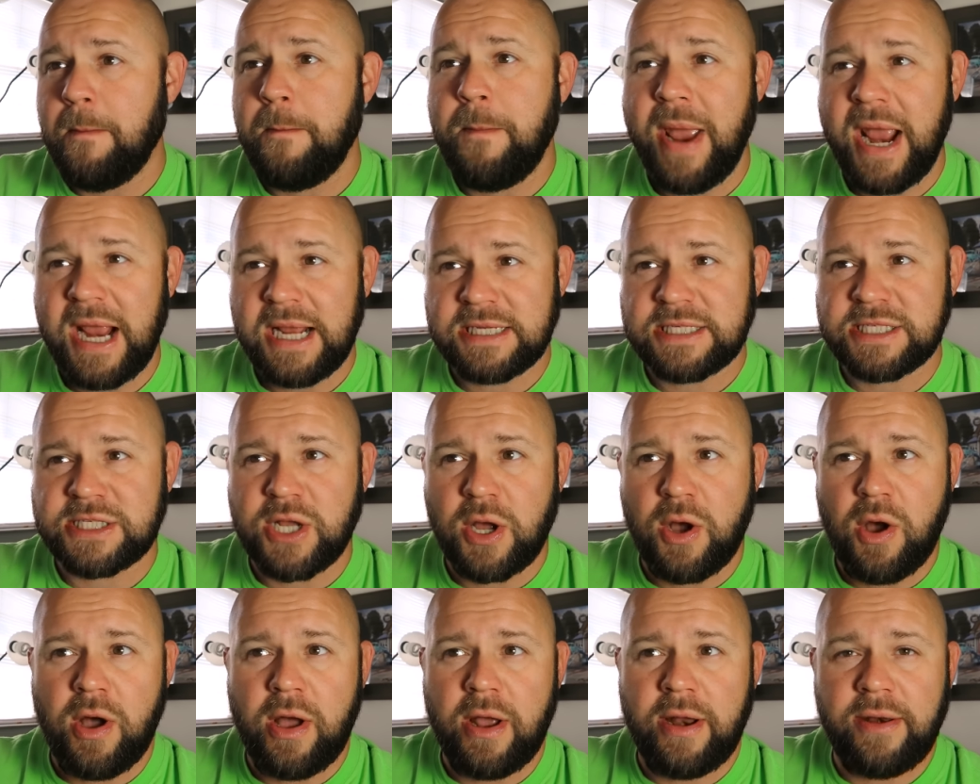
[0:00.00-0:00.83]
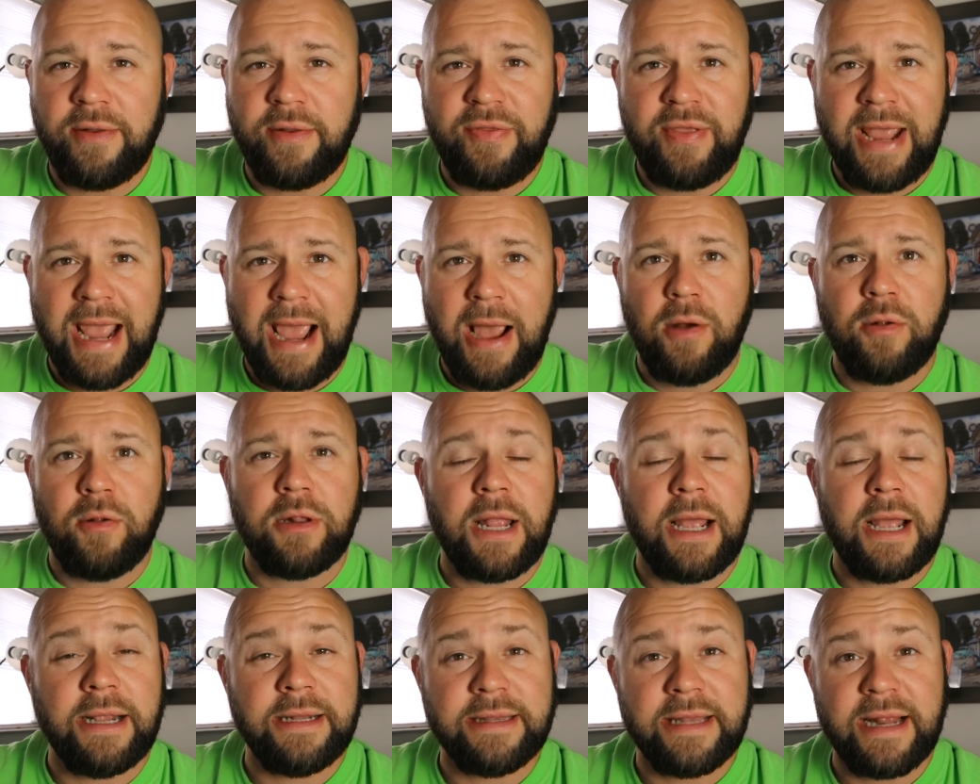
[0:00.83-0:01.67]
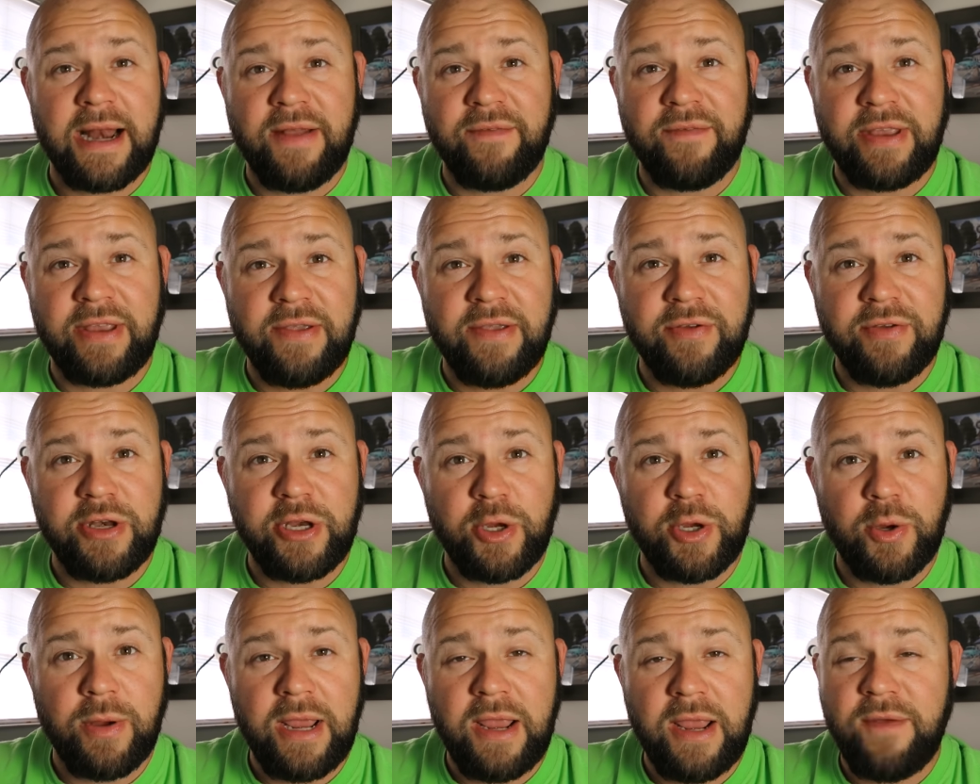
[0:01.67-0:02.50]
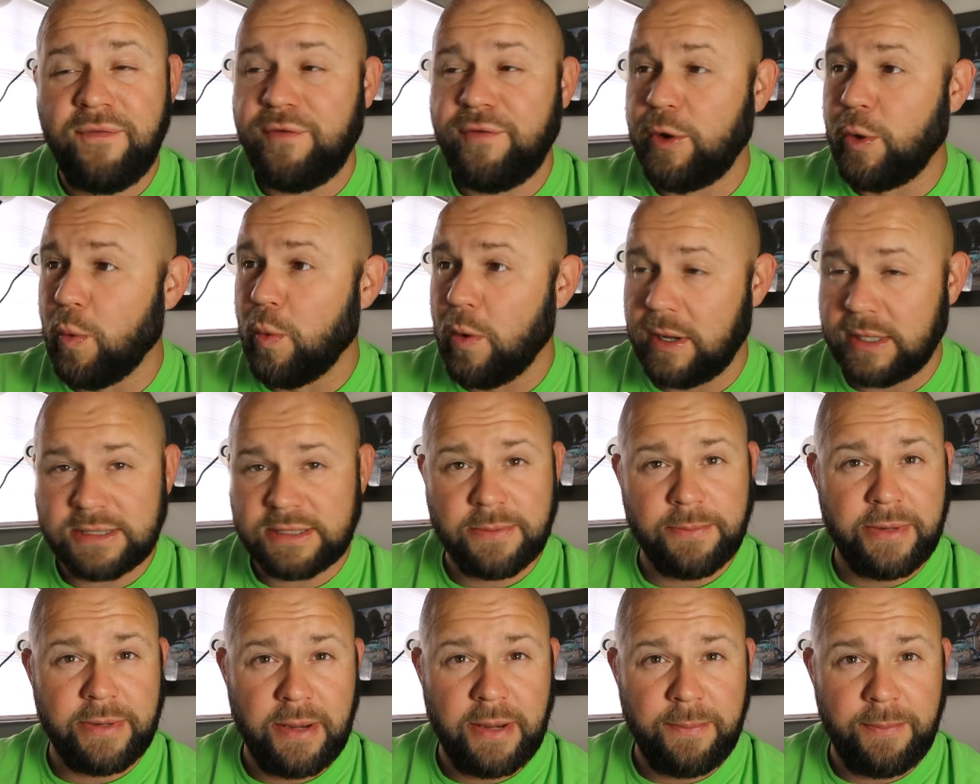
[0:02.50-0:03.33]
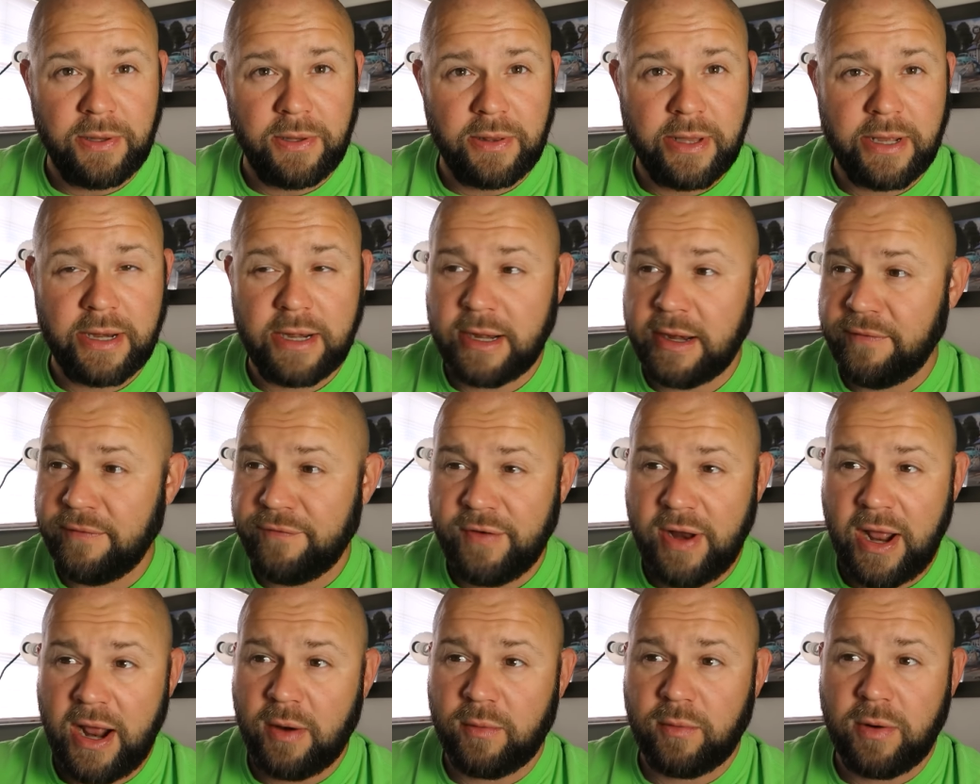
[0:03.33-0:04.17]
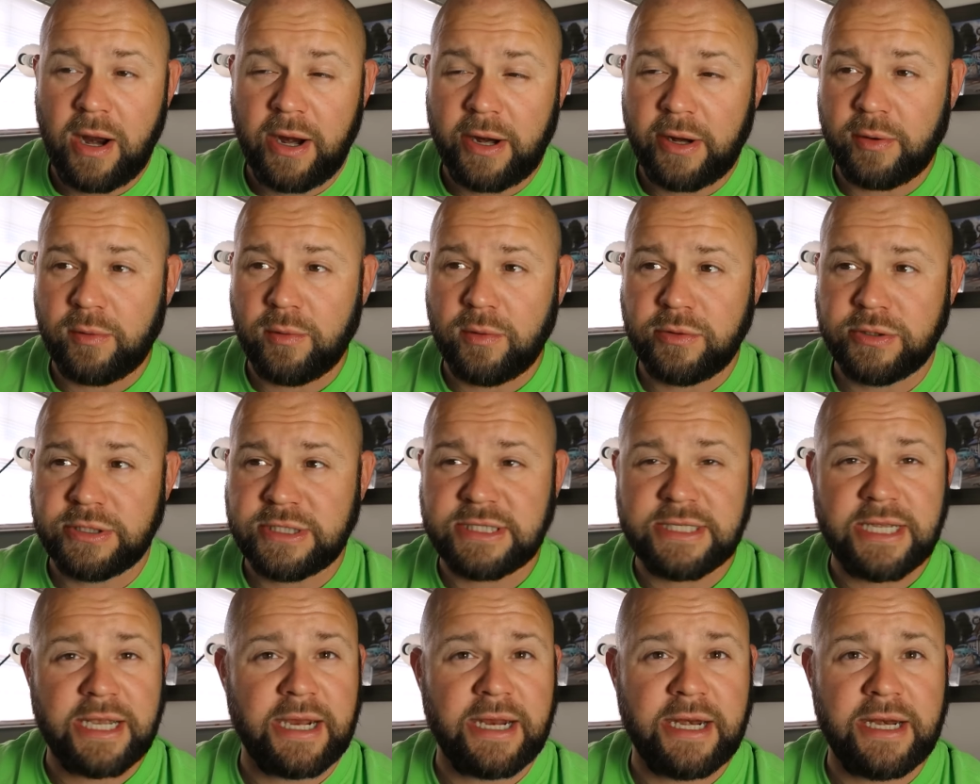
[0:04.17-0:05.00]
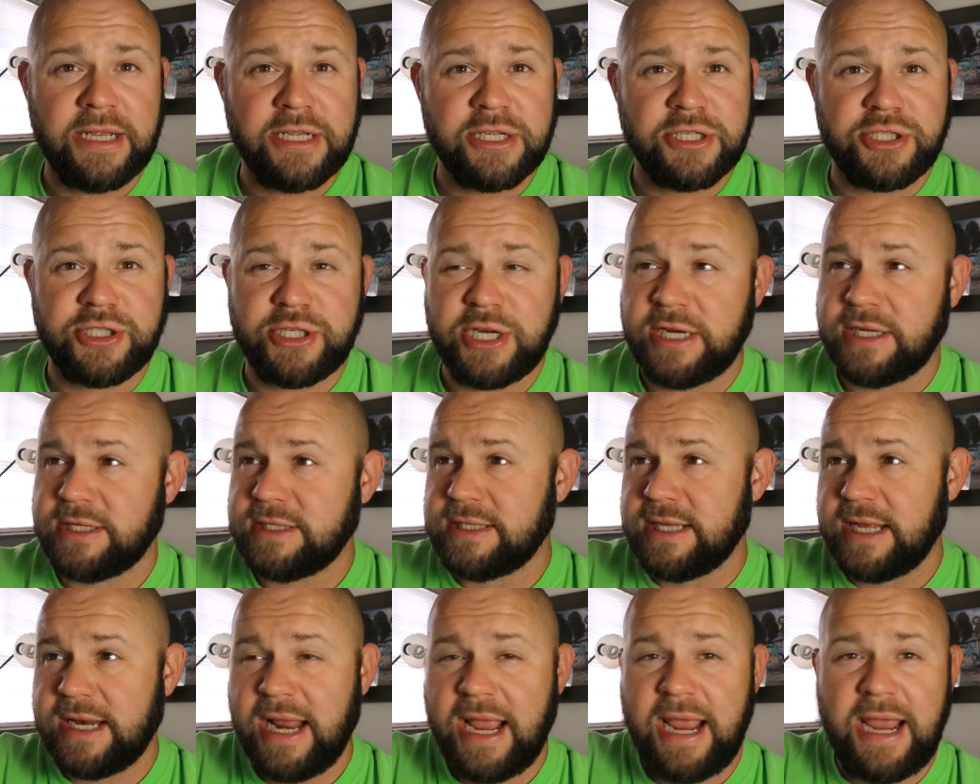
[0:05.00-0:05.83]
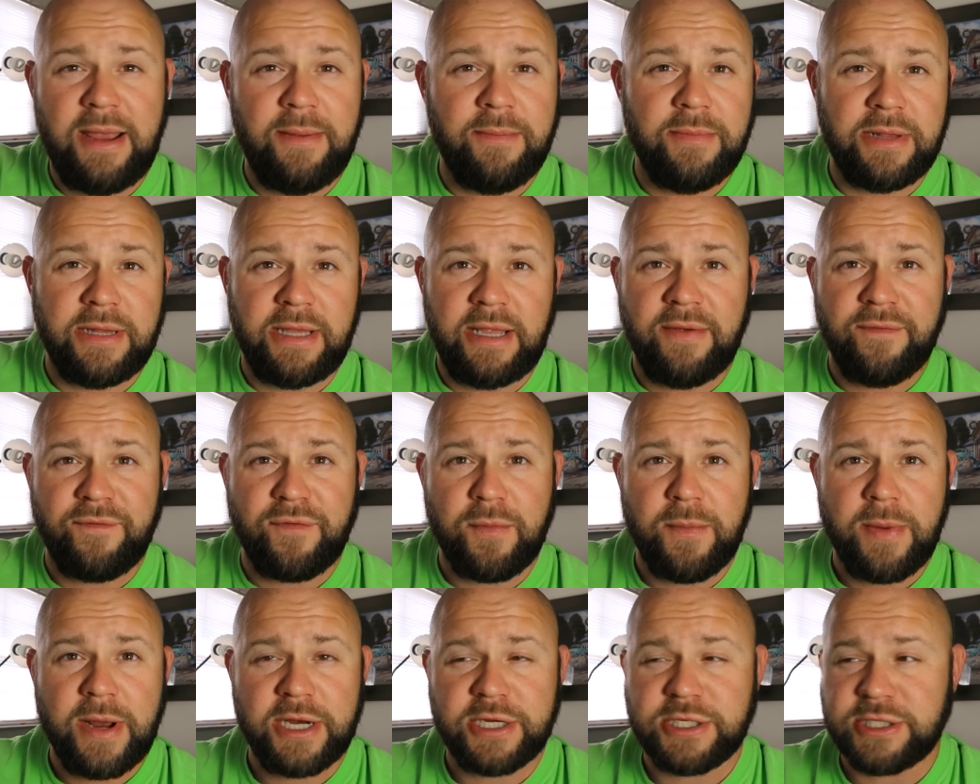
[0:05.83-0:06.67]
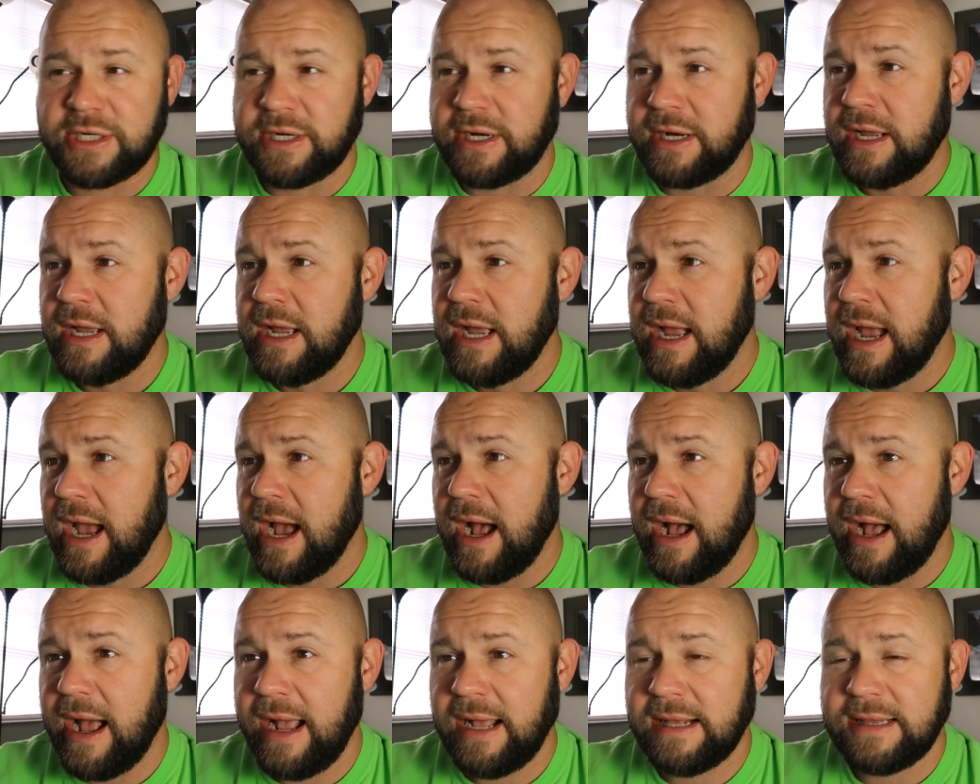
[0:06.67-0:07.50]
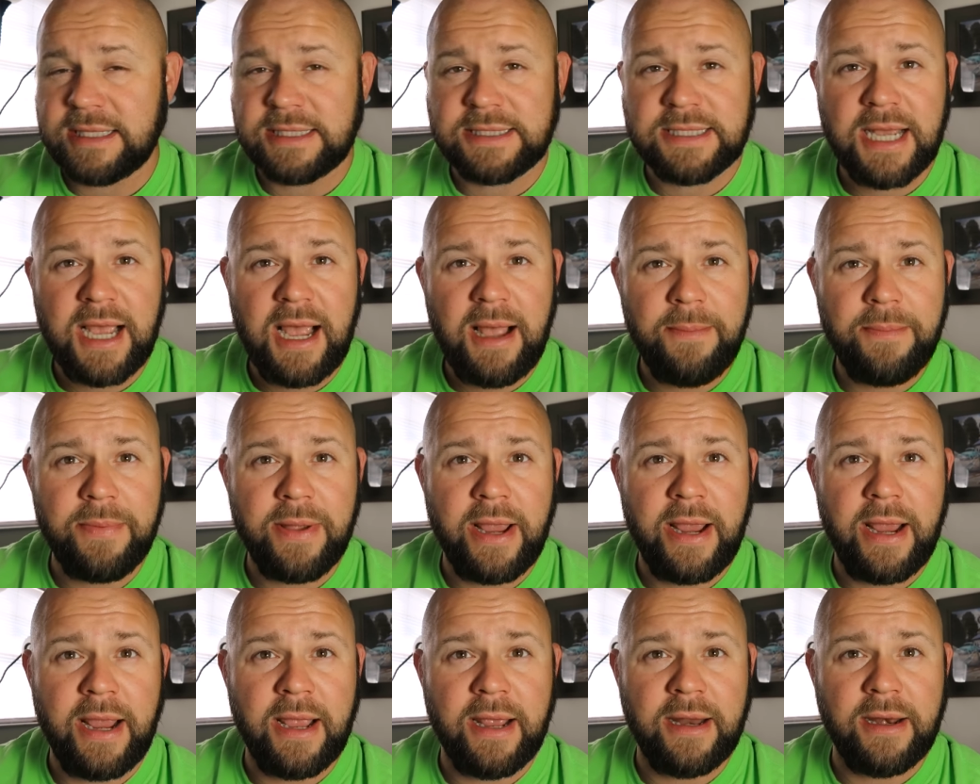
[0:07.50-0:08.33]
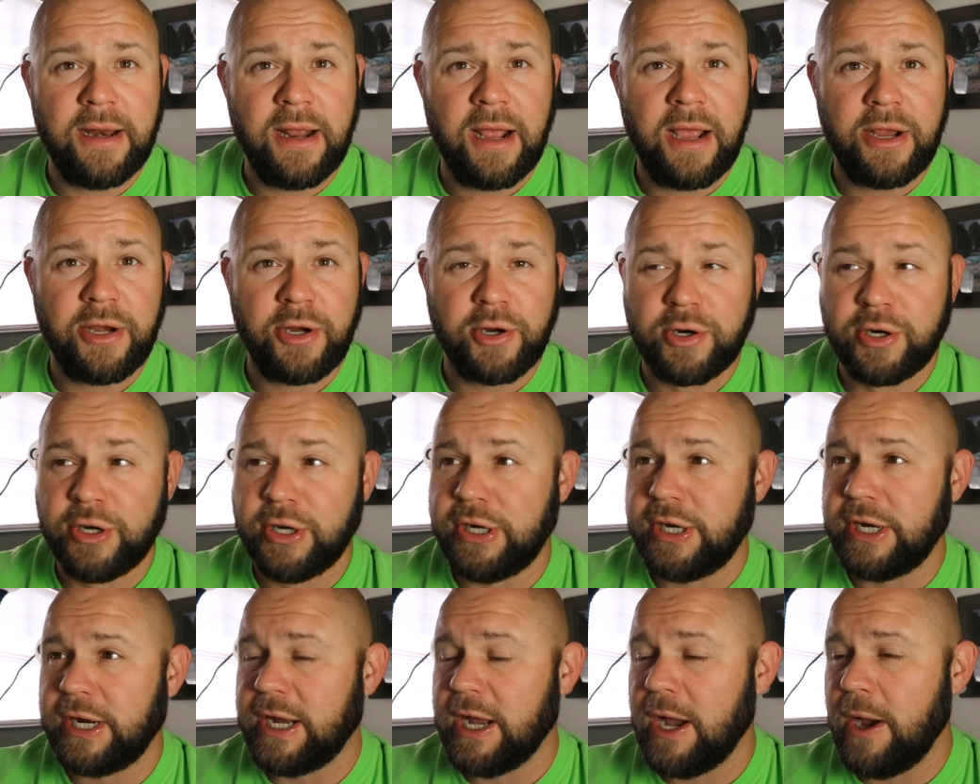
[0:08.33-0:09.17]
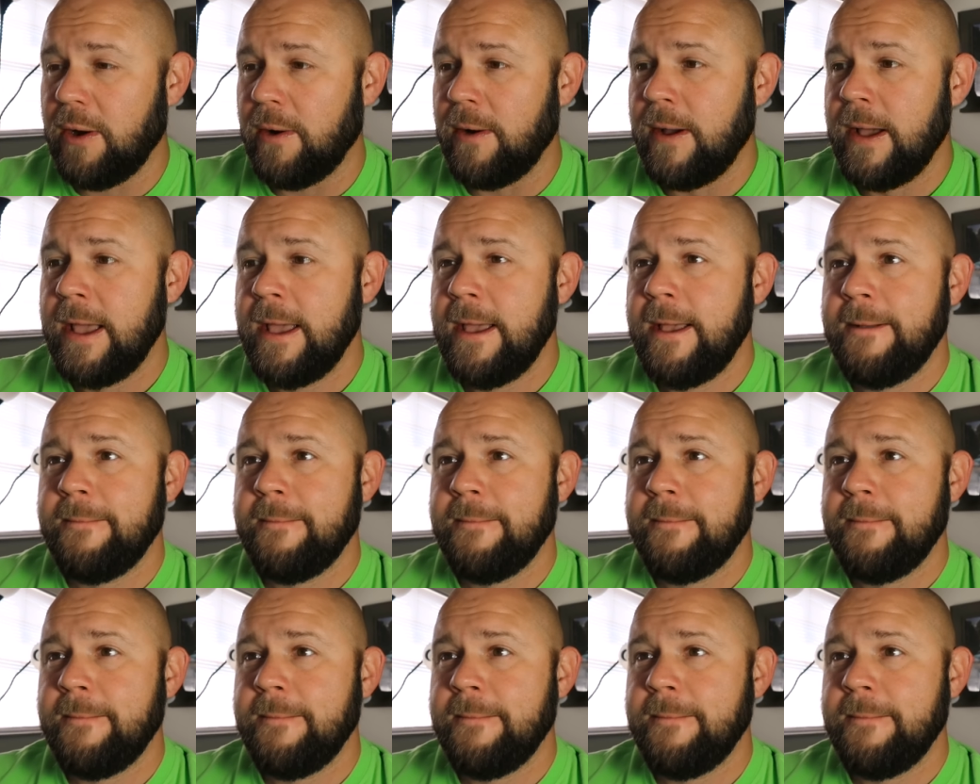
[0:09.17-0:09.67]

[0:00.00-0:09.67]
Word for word: Based on the outline that I've given you, if you want to manipulate it. If not, rock and roll just like it is. Change the name and the information at the top, and you're good to go.